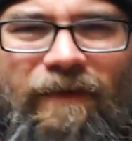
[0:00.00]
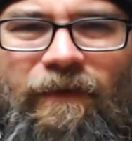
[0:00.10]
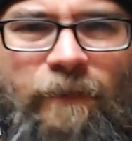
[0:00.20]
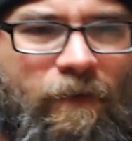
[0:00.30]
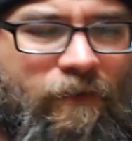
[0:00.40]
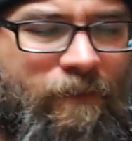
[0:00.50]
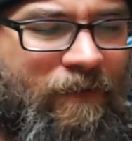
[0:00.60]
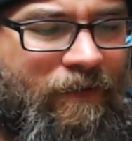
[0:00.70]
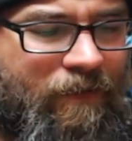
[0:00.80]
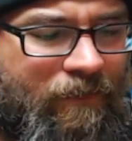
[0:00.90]

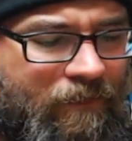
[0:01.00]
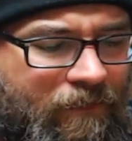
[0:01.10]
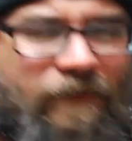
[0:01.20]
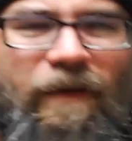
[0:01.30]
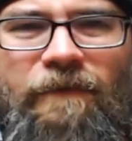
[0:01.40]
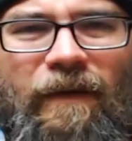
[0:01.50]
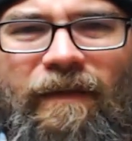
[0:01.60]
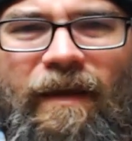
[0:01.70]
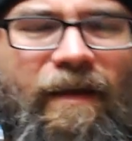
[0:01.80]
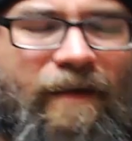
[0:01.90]
spokesmen and stuff
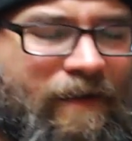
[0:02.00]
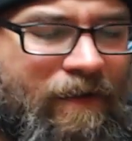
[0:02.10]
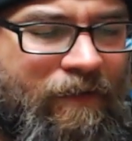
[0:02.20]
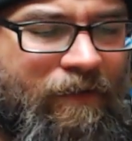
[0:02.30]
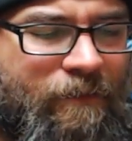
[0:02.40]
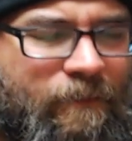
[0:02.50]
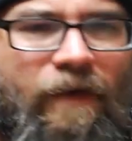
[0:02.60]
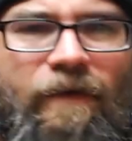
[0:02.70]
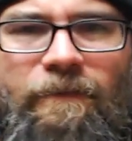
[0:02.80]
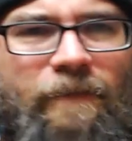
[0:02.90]
like that. But